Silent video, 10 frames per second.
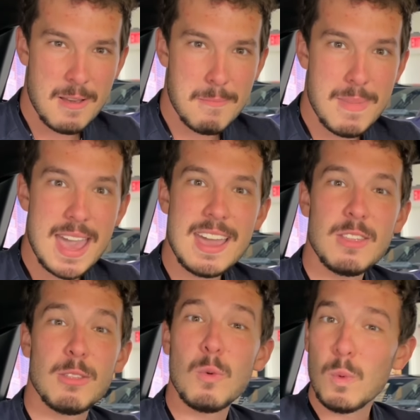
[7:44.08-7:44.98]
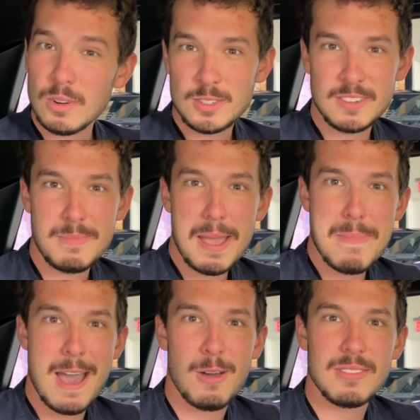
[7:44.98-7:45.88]
May the words of my
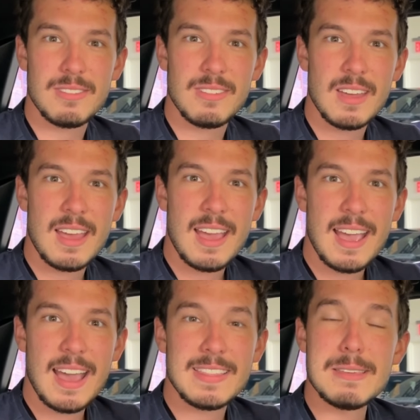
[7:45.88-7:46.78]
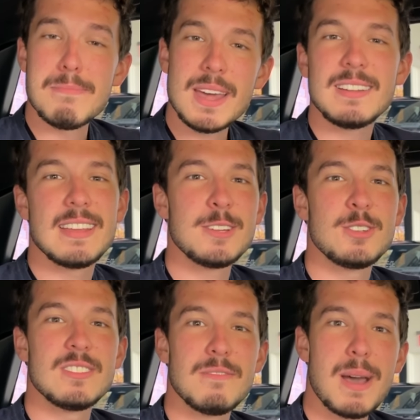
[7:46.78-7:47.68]
mouth and the
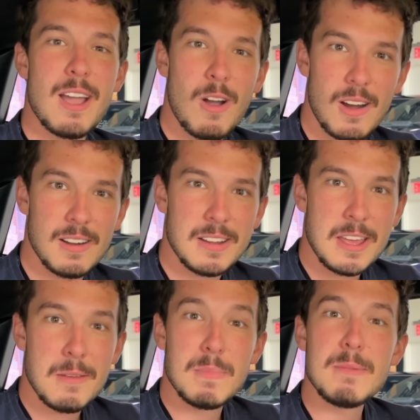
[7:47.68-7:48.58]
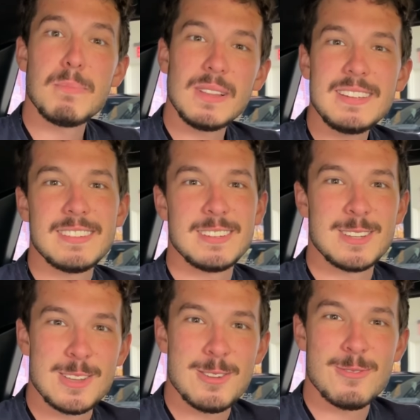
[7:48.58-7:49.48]
meditations of my heart be pleasing
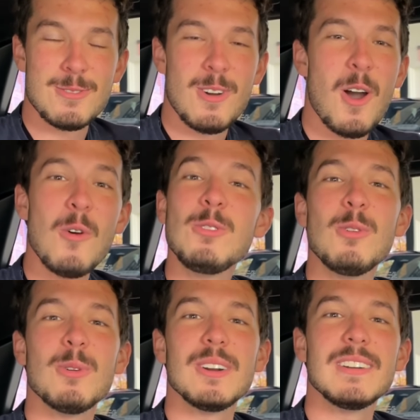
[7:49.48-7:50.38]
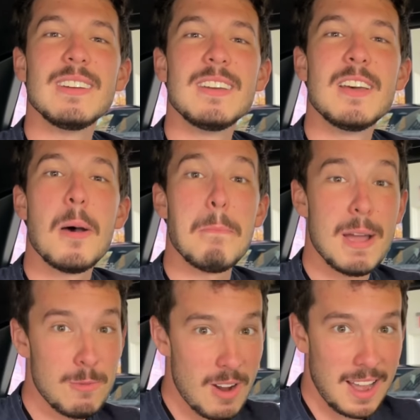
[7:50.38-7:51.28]
to you, O Lord,
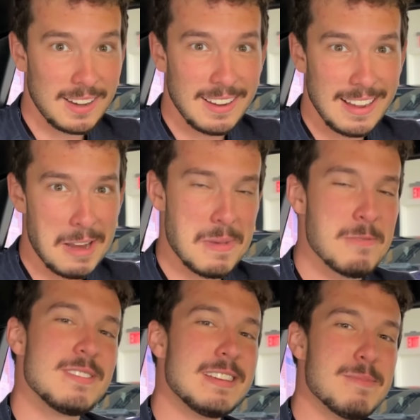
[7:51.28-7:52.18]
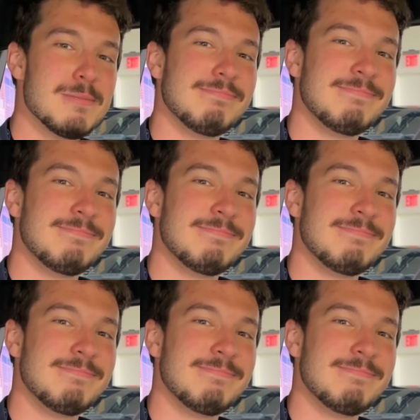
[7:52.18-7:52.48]
my rock and my redeemer.